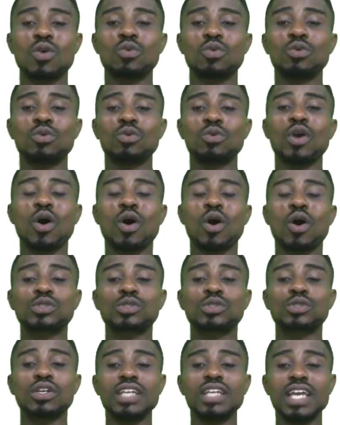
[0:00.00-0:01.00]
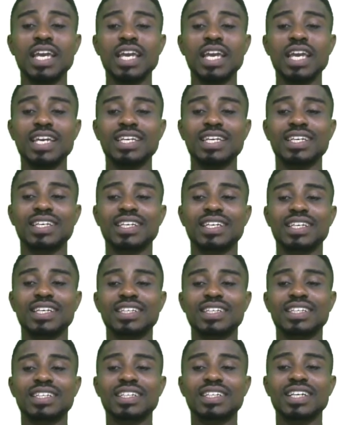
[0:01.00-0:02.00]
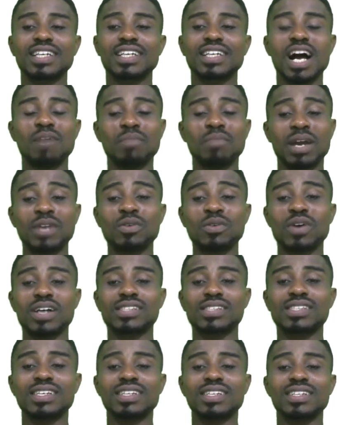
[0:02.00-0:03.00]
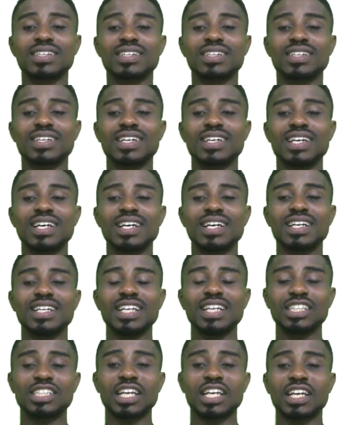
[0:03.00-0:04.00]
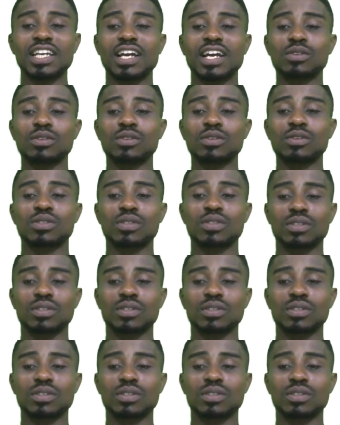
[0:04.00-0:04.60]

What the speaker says: would be option A, amino acid. Let's check it out.